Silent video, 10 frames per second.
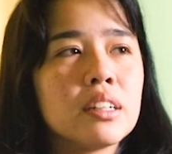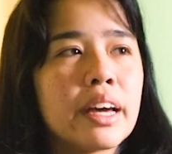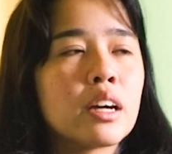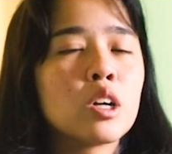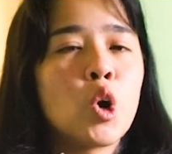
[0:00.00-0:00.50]

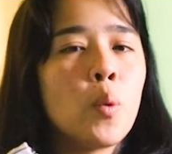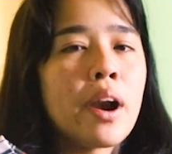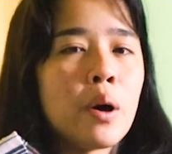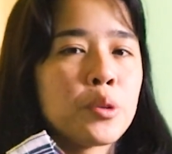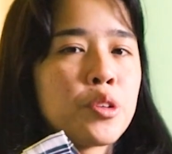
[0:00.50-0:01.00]
like,
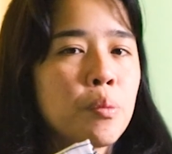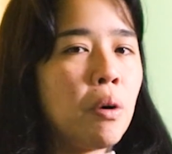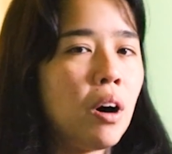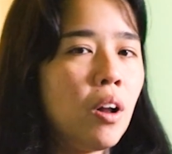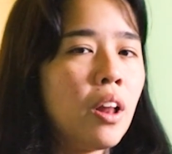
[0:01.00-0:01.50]
going out to the
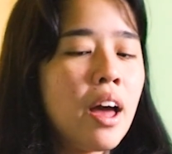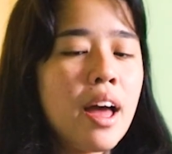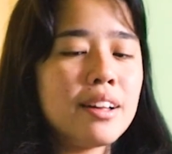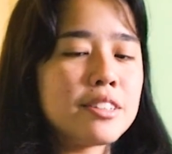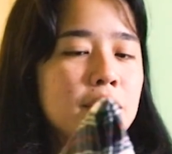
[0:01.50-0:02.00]
mall
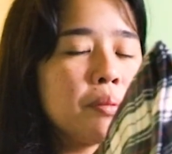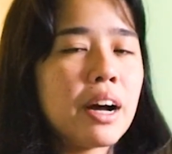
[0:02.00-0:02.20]
and some